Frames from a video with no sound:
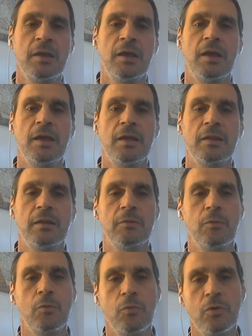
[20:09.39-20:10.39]
and
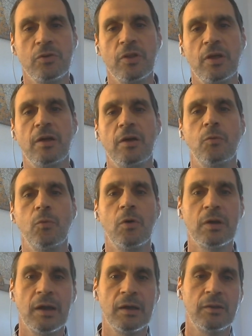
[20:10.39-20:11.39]
we would
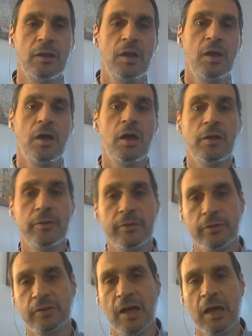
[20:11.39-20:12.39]
work out
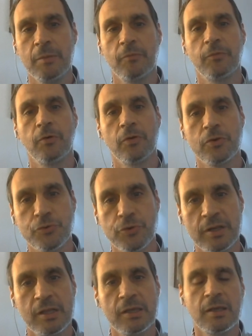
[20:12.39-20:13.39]
the time for the
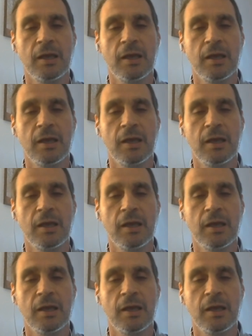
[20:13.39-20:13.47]
training,